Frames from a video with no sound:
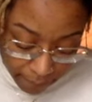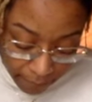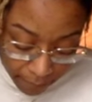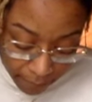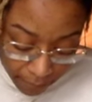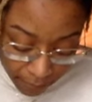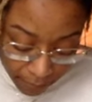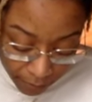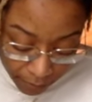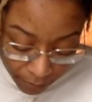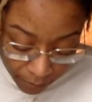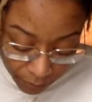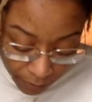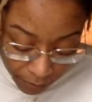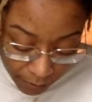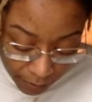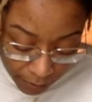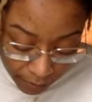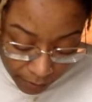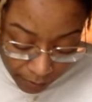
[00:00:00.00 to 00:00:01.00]
There's a
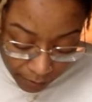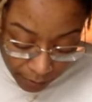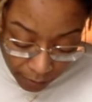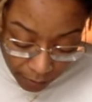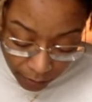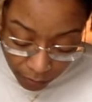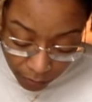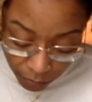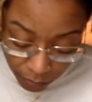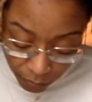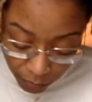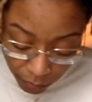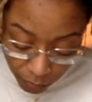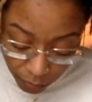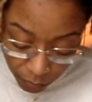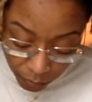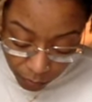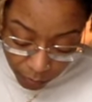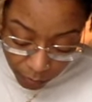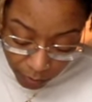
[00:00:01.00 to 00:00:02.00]
reason that
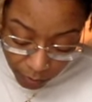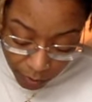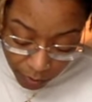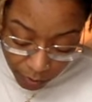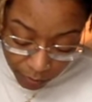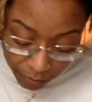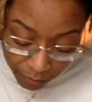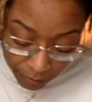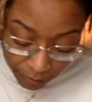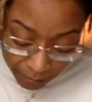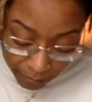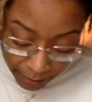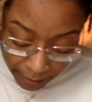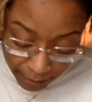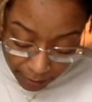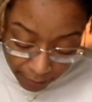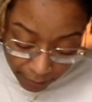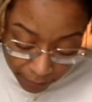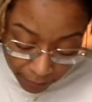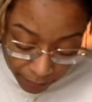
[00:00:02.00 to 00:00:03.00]
you were holding
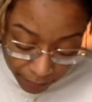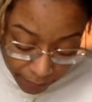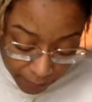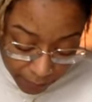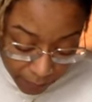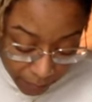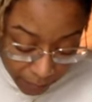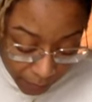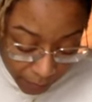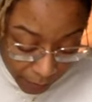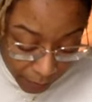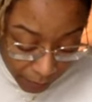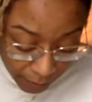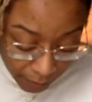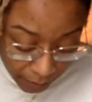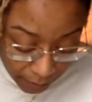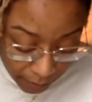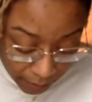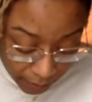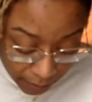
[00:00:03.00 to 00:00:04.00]
back from
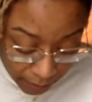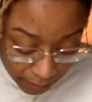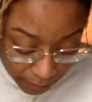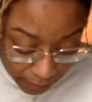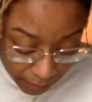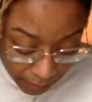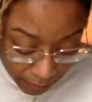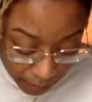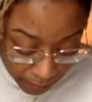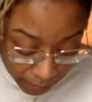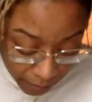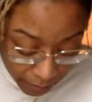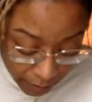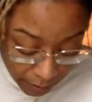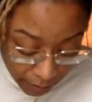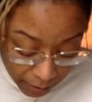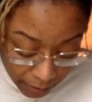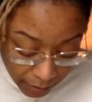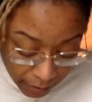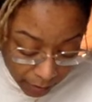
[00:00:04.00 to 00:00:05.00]
communicating something,
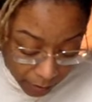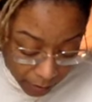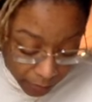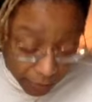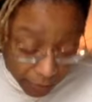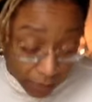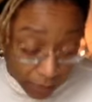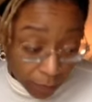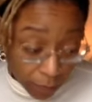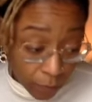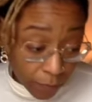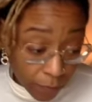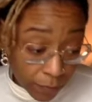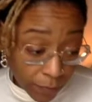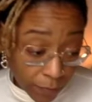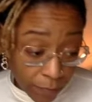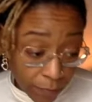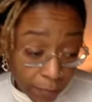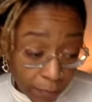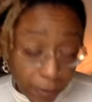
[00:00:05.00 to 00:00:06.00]
because there was someone
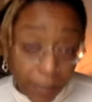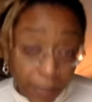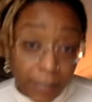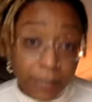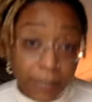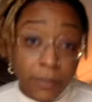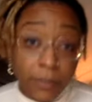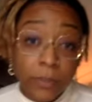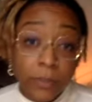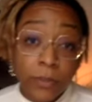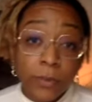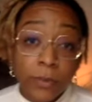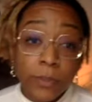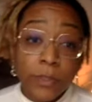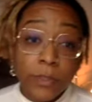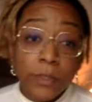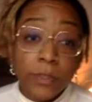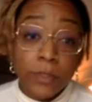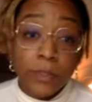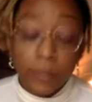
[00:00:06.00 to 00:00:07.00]
from the past that you were
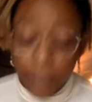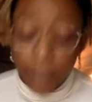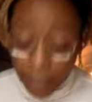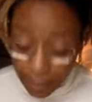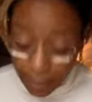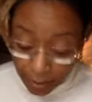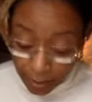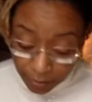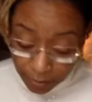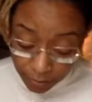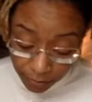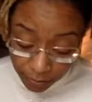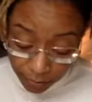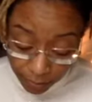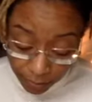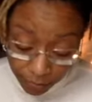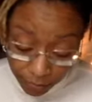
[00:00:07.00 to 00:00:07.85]
still tied to.